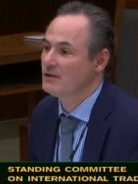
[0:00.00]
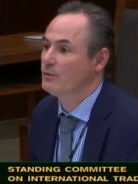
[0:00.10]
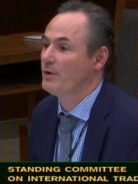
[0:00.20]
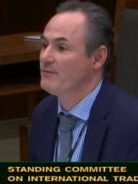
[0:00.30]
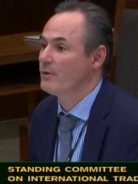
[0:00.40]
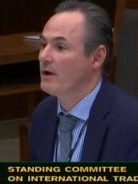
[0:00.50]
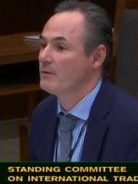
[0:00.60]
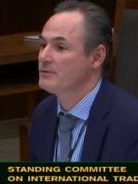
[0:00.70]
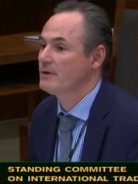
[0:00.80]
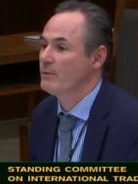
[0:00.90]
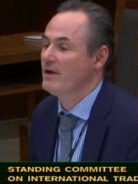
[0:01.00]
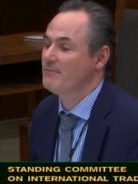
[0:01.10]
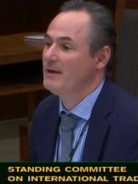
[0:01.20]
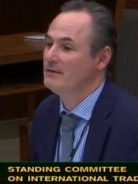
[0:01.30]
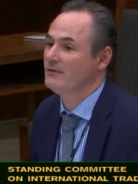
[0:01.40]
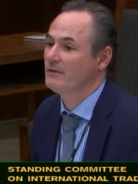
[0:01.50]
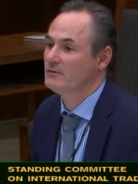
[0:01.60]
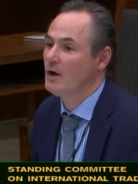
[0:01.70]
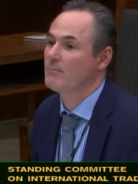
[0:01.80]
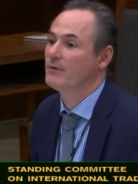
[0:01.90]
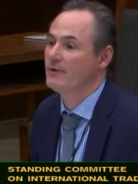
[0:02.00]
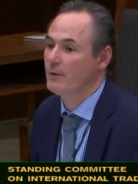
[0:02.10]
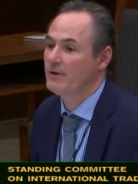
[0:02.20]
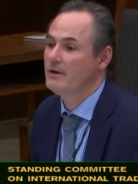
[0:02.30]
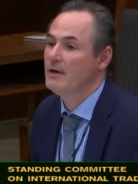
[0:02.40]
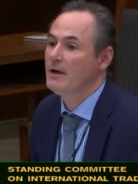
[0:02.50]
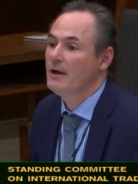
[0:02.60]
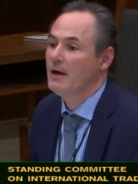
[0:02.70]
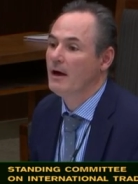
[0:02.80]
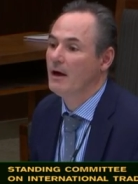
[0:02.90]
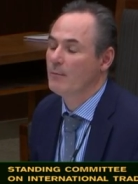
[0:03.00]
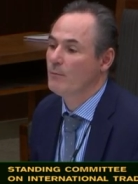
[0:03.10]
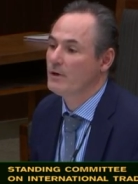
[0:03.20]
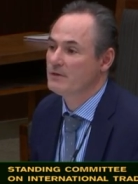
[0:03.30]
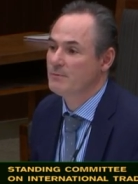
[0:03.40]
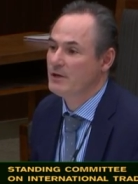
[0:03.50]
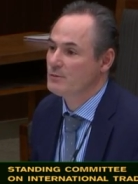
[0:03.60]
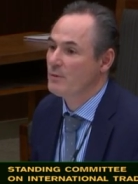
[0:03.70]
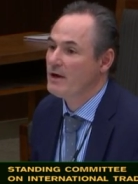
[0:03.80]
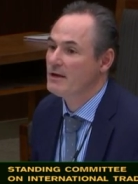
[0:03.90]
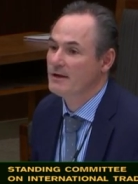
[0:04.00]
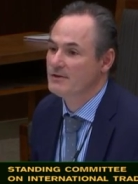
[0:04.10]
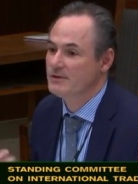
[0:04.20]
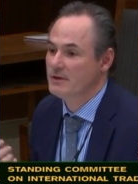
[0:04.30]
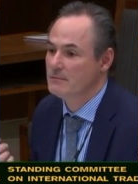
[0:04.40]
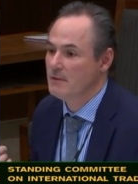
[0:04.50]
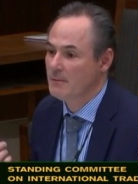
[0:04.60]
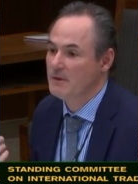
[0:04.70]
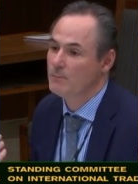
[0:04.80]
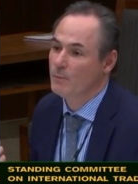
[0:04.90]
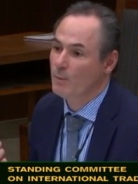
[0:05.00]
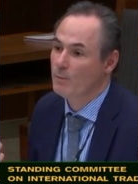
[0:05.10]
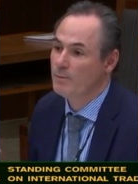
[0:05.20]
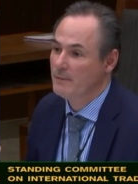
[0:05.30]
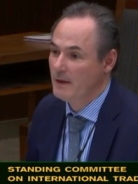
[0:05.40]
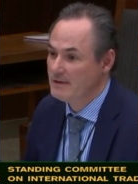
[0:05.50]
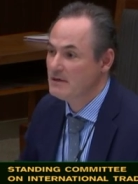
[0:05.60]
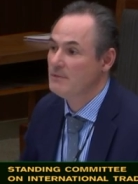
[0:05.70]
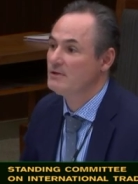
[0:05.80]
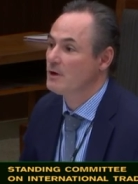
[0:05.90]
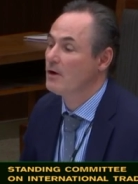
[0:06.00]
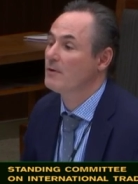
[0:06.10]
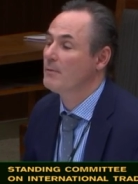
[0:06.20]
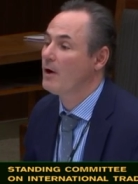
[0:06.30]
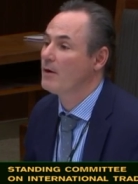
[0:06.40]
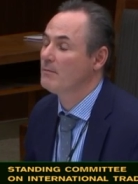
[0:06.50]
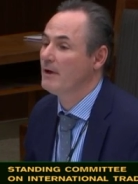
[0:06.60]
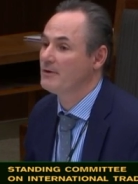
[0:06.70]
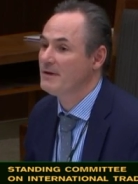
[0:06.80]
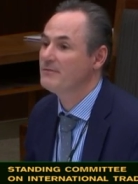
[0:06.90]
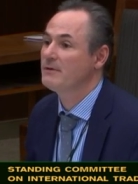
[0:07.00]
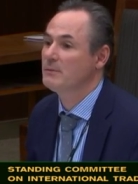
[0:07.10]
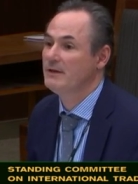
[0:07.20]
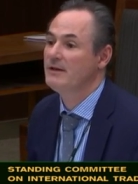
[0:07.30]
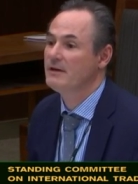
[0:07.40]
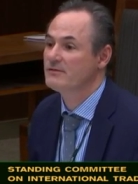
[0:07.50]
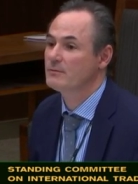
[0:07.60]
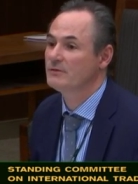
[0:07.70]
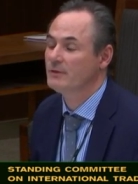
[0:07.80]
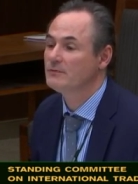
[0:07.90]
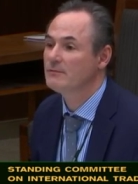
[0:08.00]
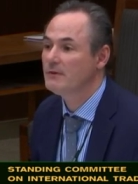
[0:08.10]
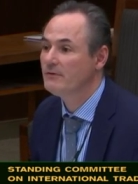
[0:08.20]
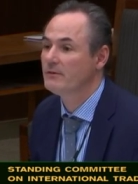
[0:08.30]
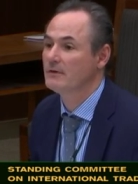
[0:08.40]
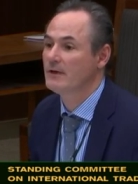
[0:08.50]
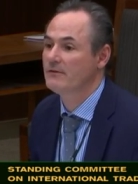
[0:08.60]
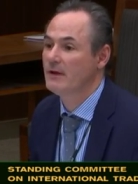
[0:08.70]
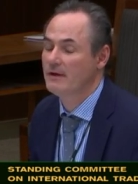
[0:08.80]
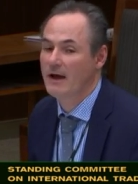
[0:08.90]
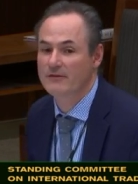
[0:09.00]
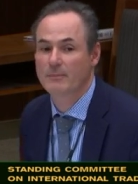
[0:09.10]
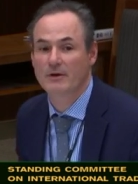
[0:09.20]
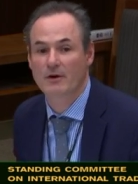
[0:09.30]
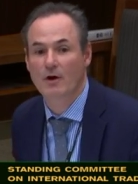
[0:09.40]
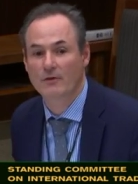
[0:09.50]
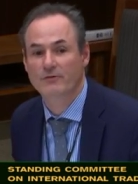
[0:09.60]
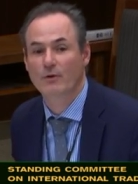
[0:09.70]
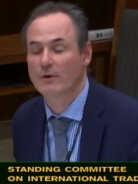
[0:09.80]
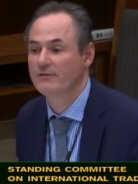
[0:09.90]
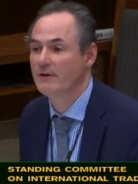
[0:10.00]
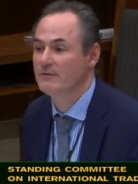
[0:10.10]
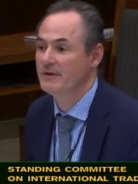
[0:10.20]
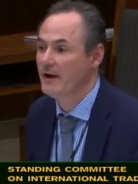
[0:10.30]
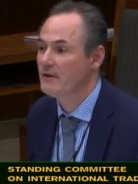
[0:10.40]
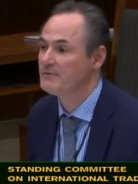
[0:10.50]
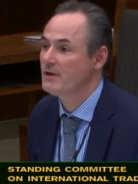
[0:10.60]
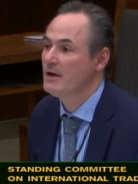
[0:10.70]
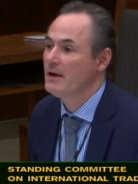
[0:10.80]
than 24 hours. So we have made this a top priority because we recognize that, I mean, SMEs are definitely bleeding as a result of this, and that has been a consequence of the tariffs.